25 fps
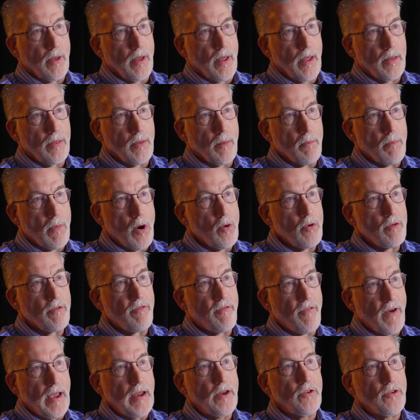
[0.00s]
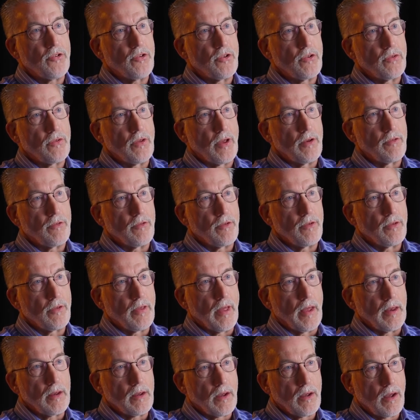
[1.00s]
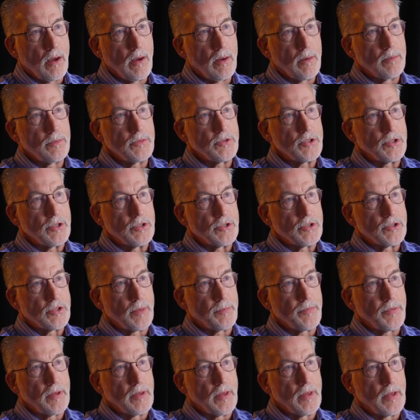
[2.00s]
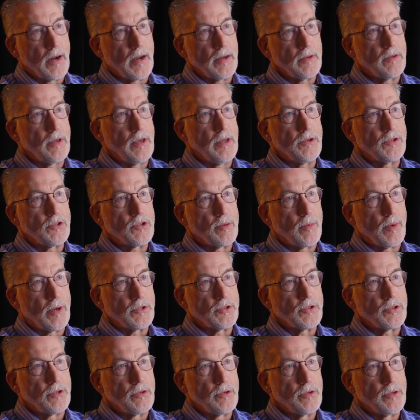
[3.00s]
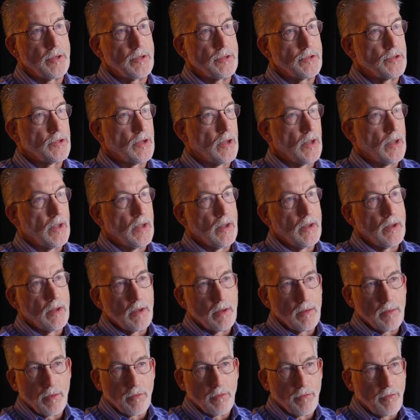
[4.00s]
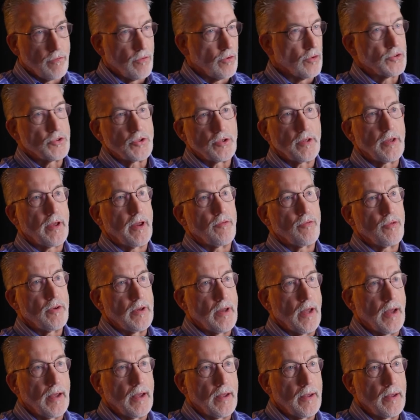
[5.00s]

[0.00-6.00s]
And the motivation that comes is something that I teach to my students virtually every day.